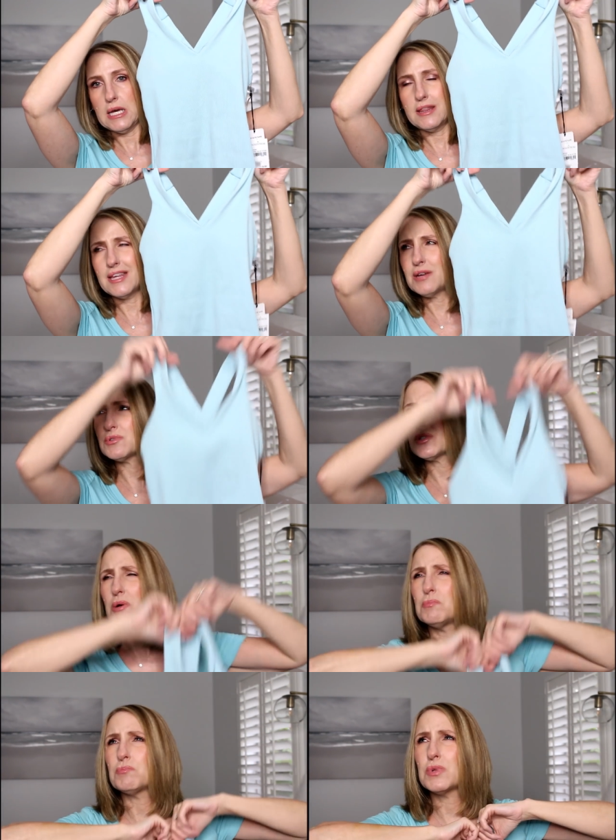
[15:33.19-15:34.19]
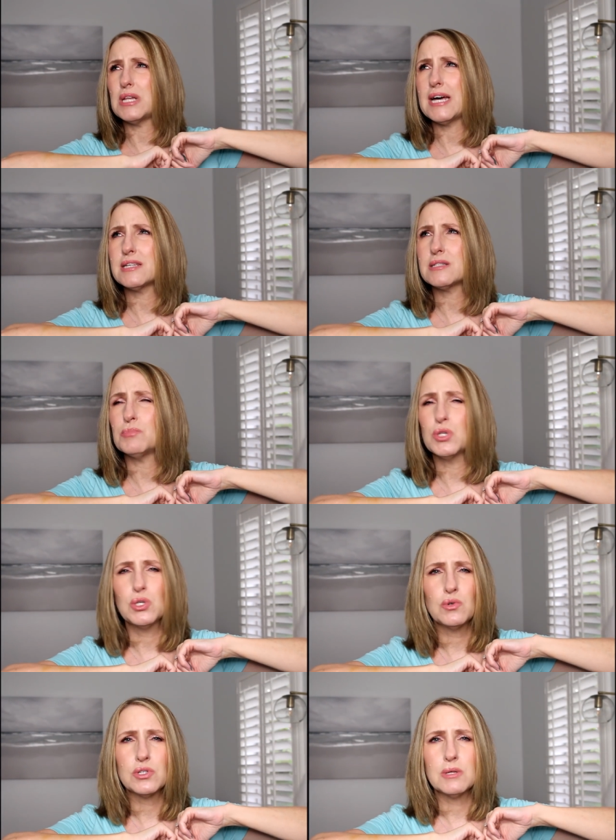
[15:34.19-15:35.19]
I think it was called glass
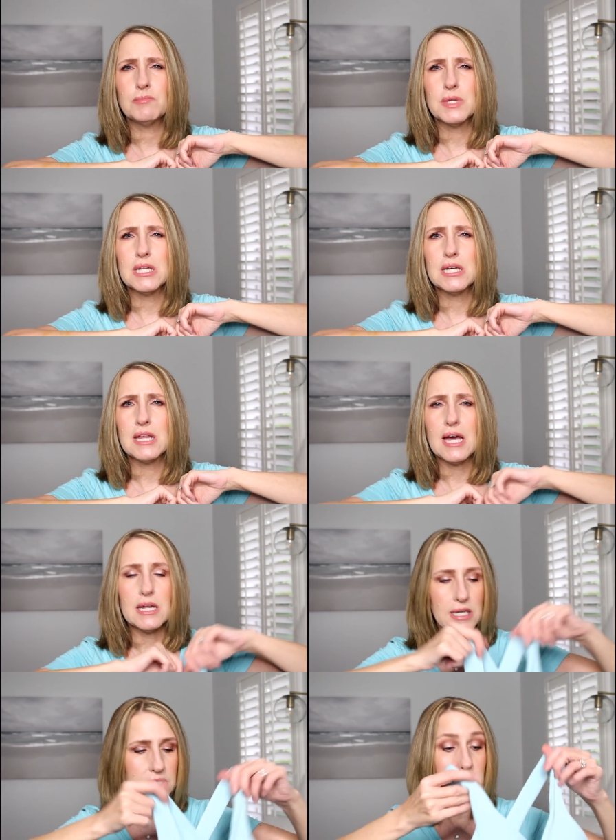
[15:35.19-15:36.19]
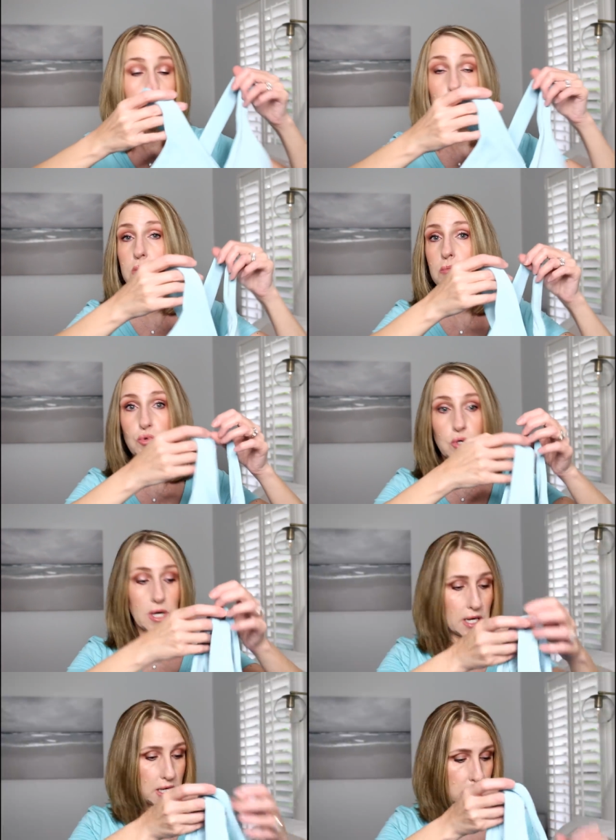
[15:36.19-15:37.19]
blue or something like that. It has a built-in
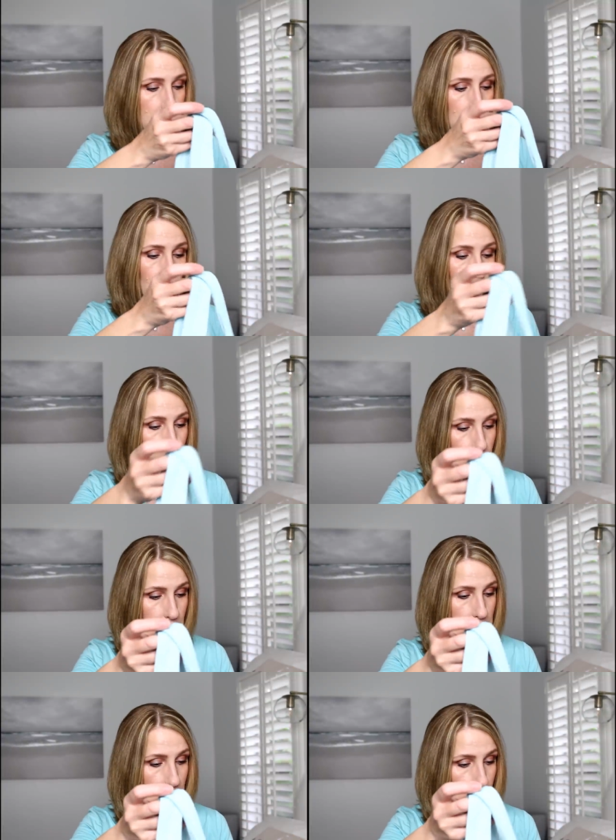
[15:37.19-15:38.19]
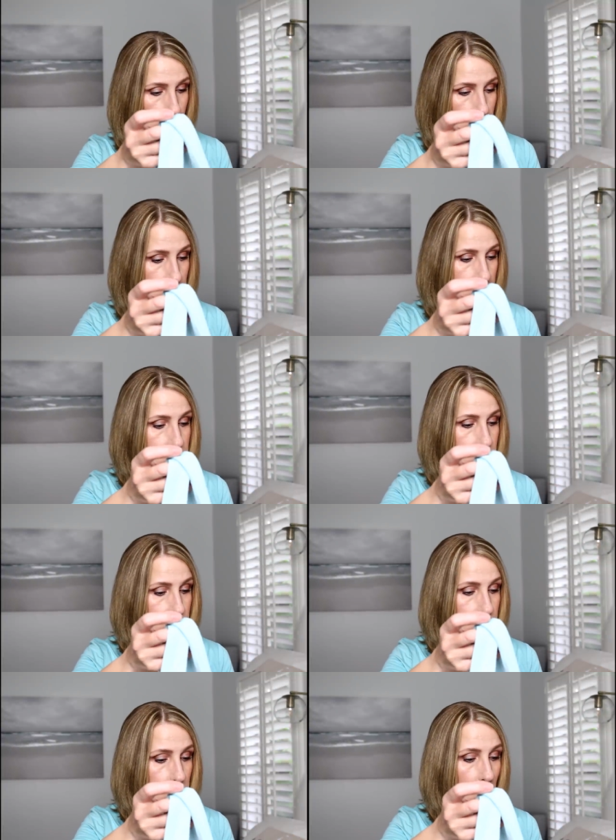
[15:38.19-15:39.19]
bra. Really, really nice. It's
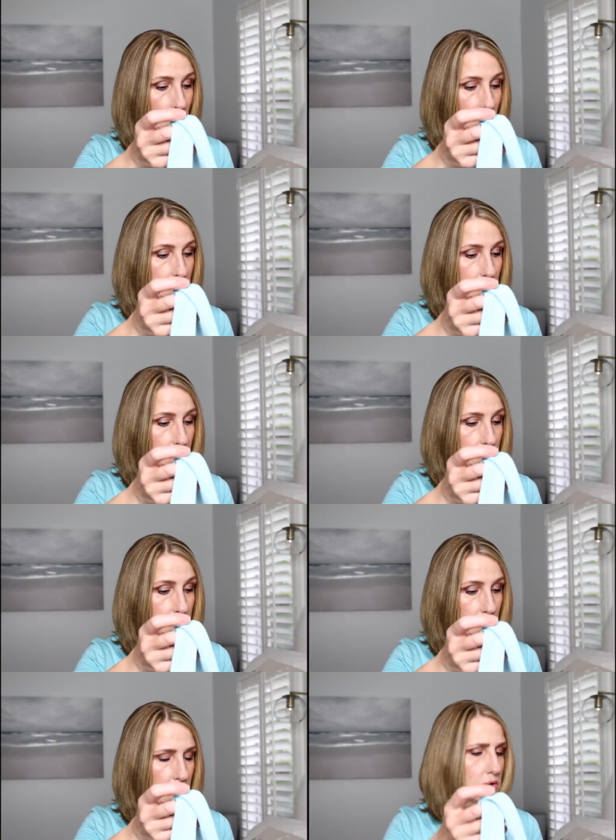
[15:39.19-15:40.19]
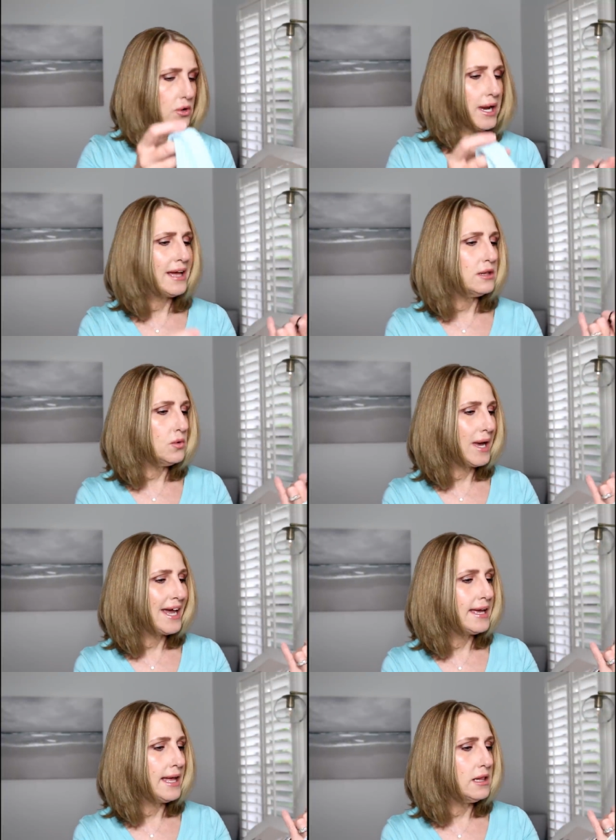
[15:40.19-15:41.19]
from Alo or Alo,
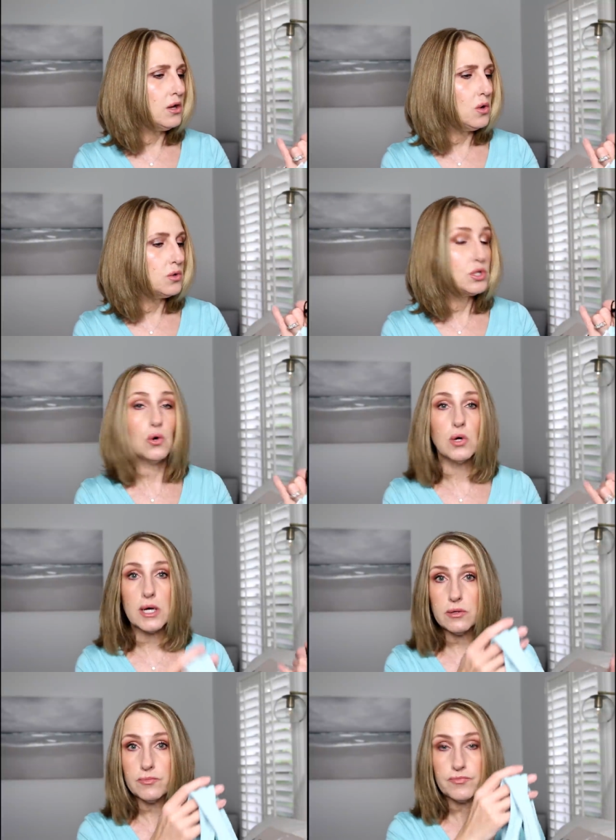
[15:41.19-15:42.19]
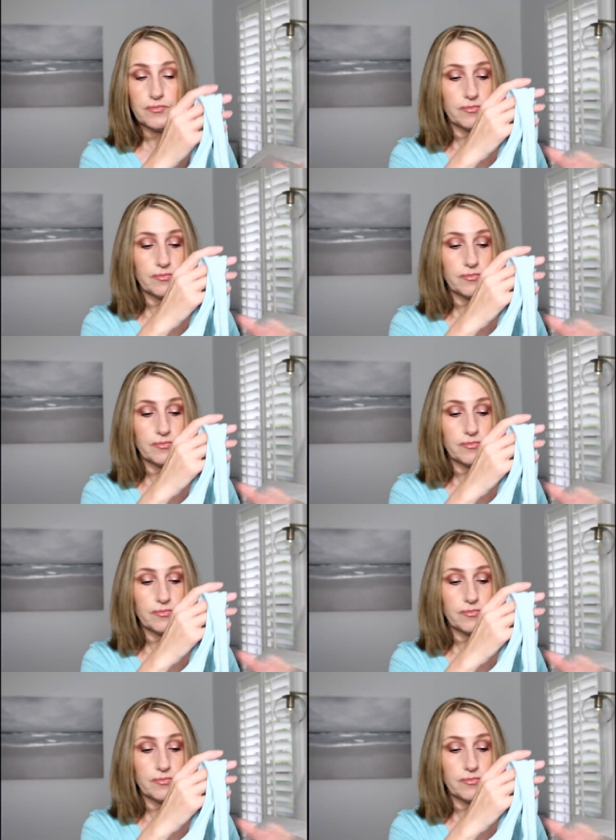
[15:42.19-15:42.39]
A-L-O Yoga.